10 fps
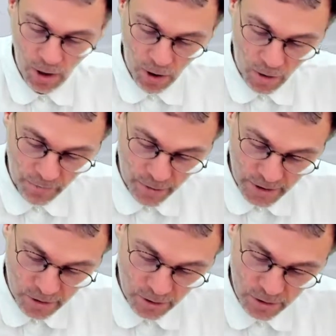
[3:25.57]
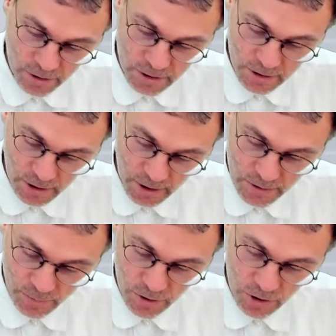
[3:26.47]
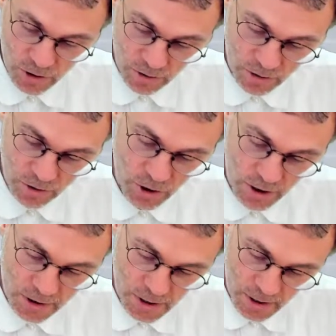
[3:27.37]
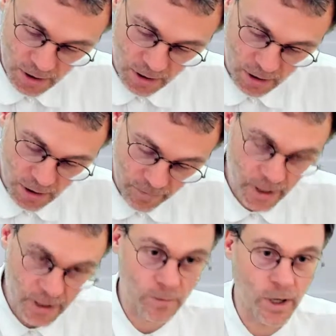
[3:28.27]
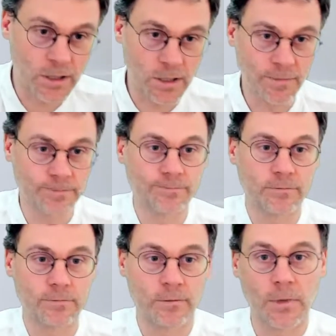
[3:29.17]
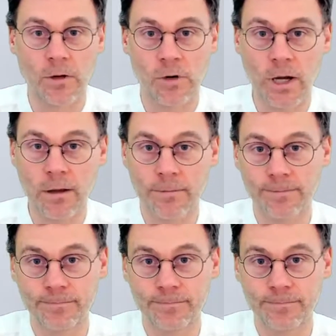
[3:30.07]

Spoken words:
of our integrand exponential jz divided by z, right?